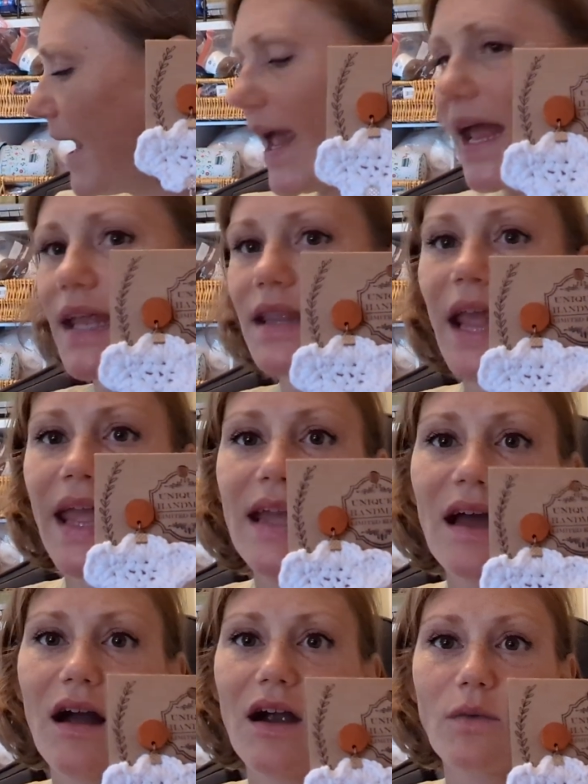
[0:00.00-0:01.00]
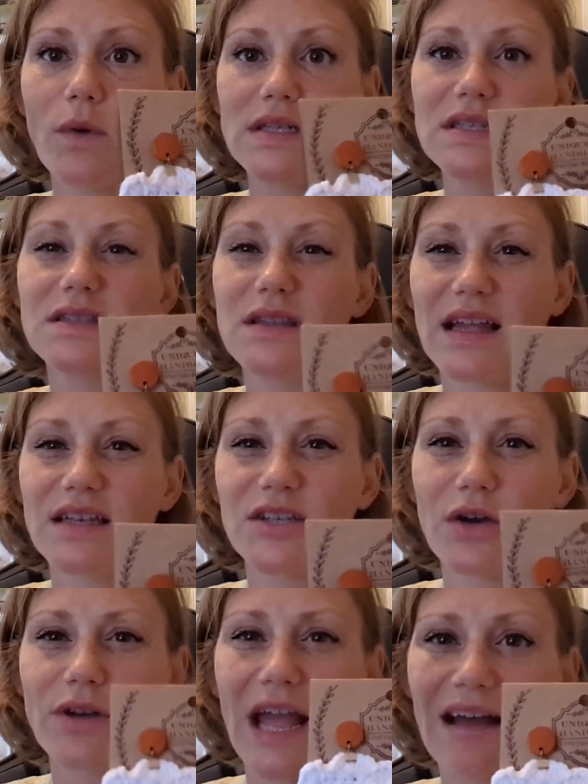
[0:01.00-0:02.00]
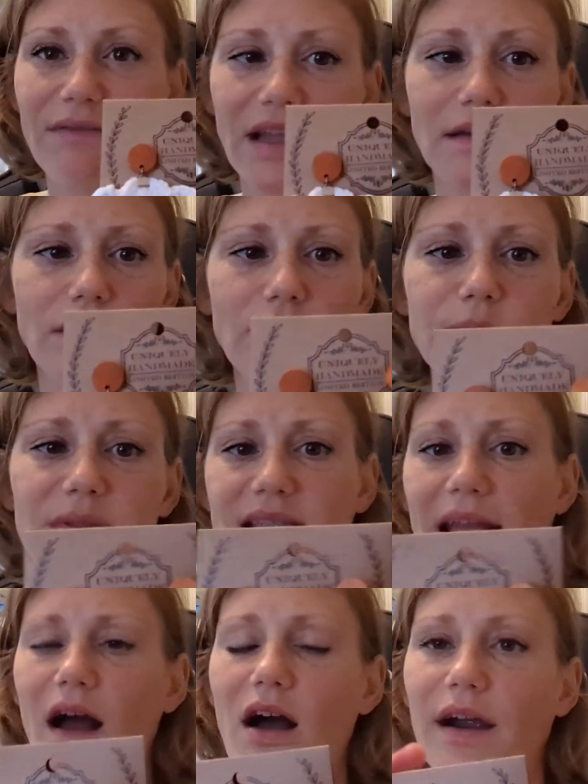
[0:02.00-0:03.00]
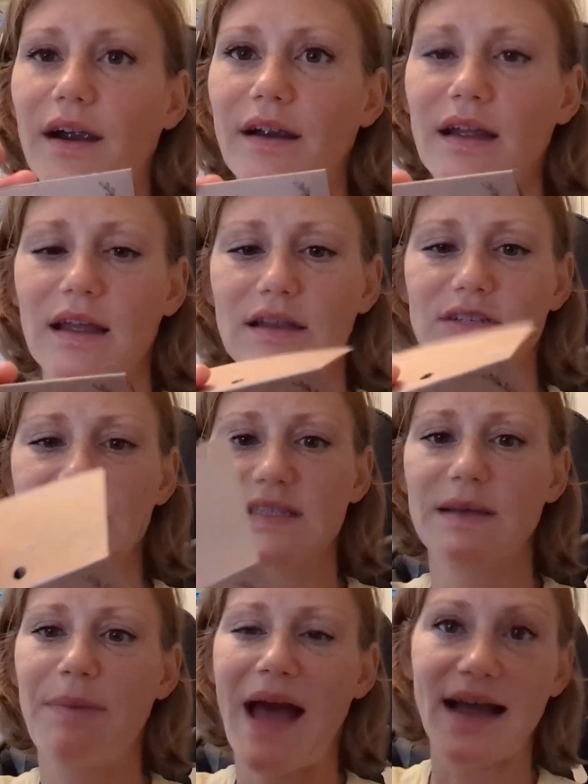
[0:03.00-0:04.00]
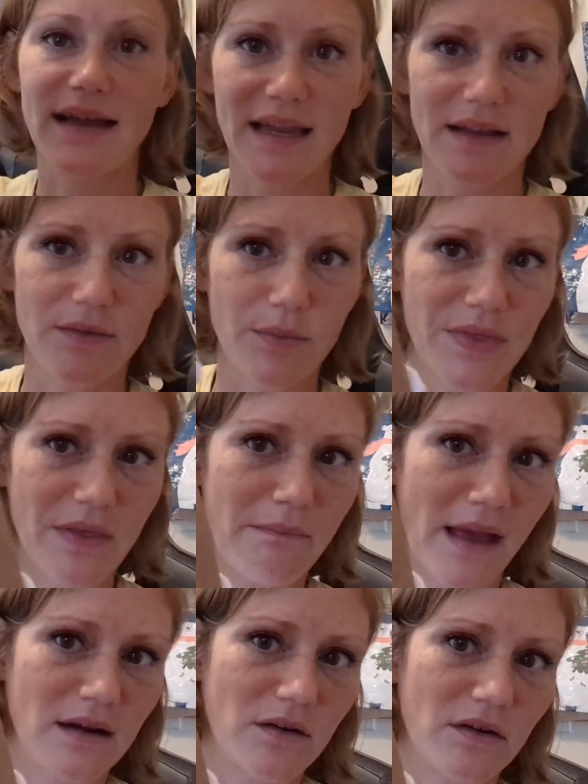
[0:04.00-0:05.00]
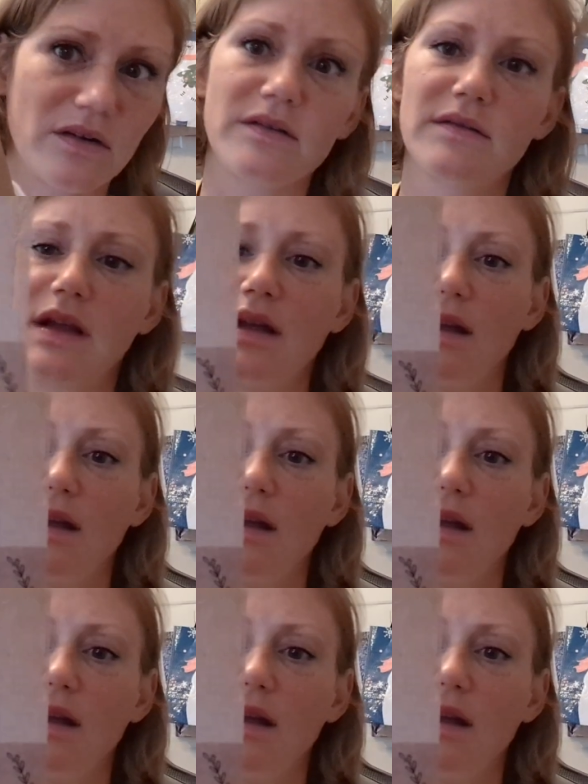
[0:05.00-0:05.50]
and they are ones that don't have like loops. They are just the backings with the metal